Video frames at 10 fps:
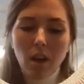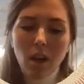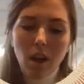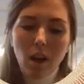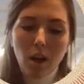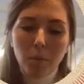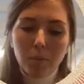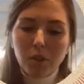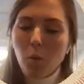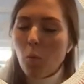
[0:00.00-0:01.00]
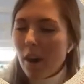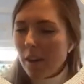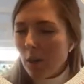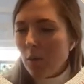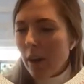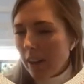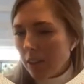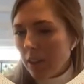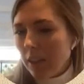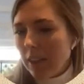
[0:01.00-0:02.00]
So why do we
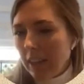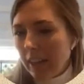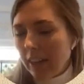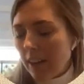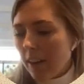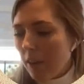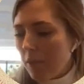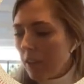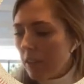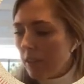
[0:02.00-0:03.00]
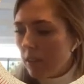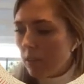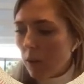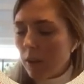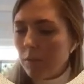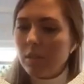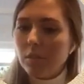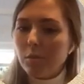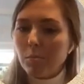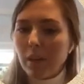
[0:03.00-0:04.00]
actually click? And I think this is relevant
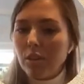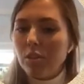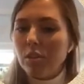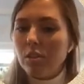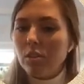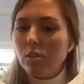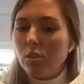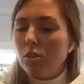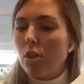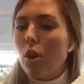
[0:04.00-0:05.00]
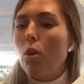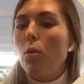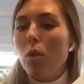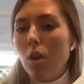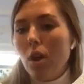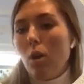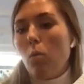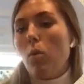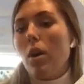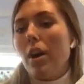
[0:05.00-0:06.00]
information to know
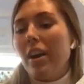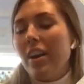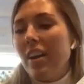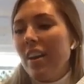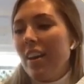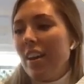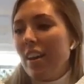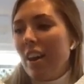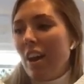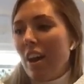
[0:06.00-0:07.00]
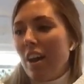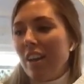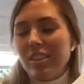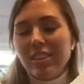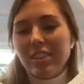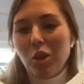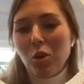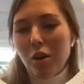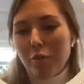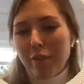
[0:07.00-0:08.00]
why it's still
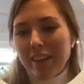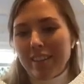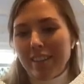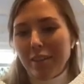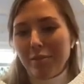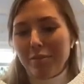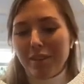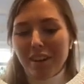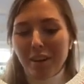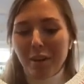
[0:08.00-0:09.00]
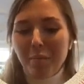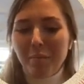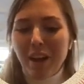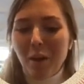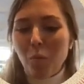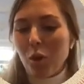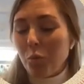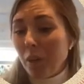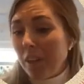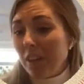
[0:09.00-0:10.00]
effective, and what
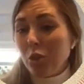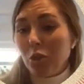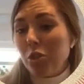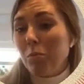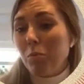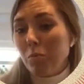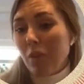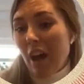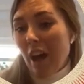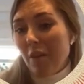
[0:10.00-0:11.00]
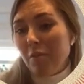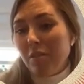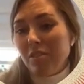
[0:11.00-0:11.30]
we can do to have it